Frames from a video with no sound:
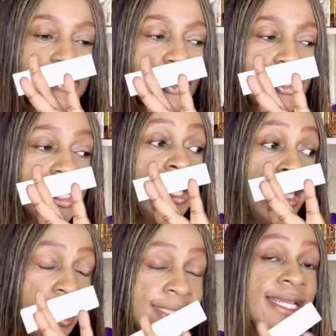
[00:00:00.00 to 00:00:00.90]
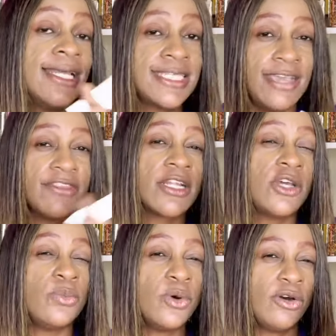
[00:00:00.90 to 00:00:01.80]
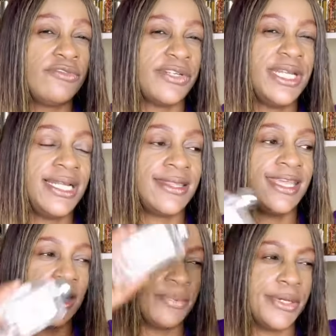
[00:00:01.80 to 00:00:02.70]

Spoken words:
because it does have that gourmand vanilla thing,